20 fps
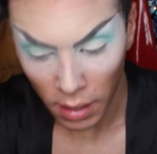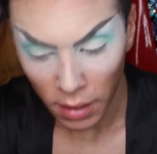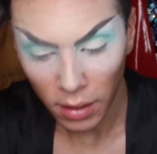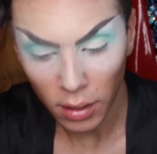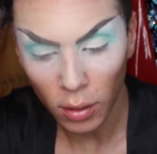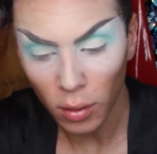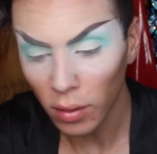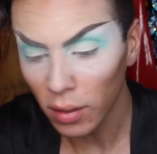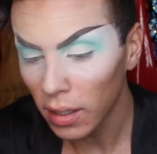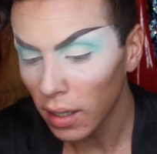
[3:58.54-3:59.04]

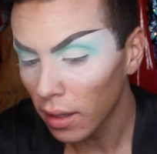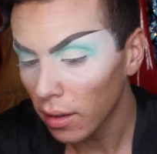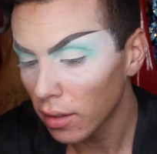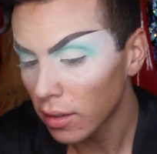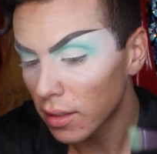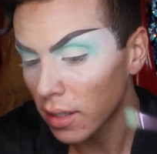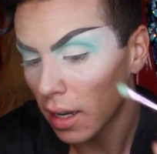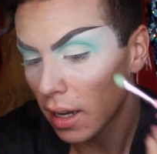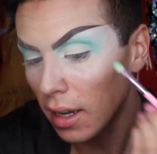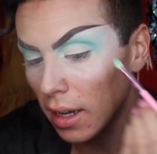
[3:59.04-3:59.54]
The only
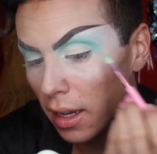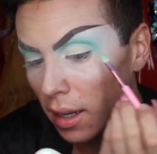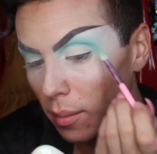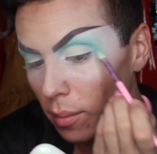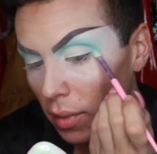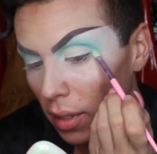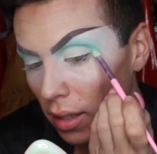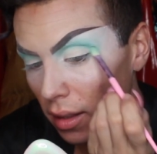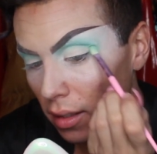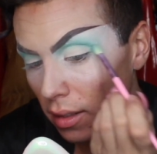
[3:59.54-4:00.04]
other
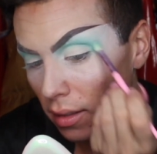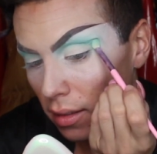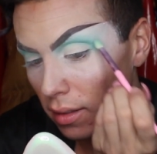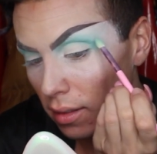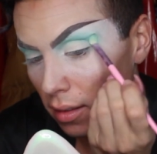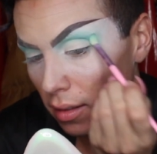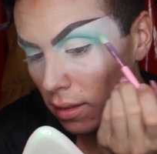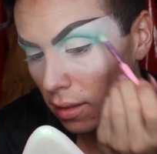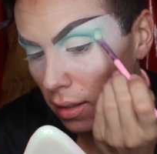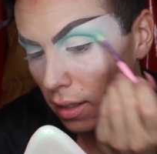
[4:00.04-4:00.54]
time that
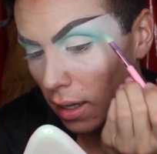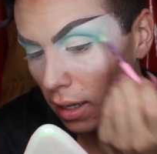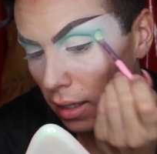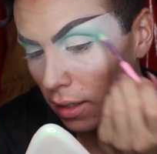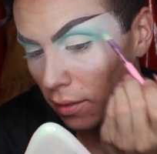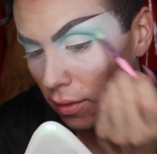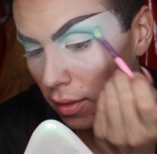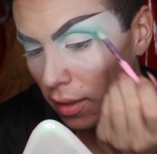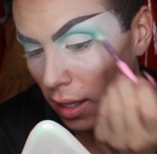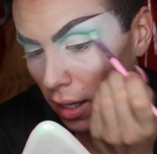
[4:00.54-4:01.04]
this
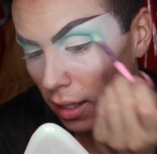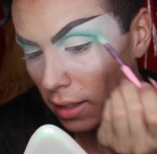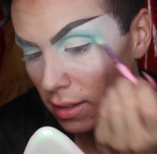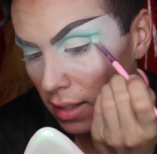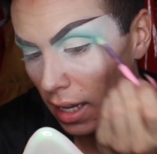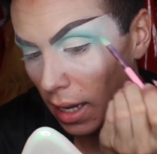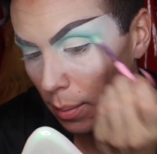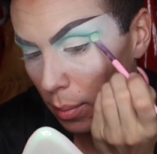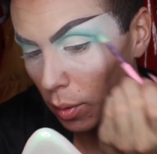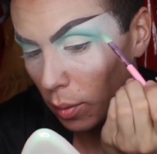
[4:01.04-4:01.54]
kind of thing has
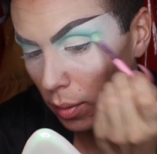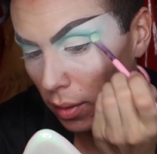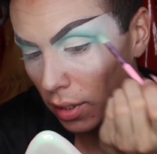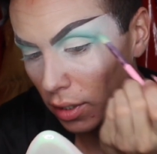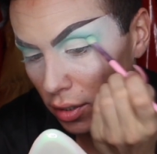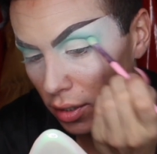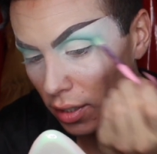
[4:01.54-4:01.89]
happened with the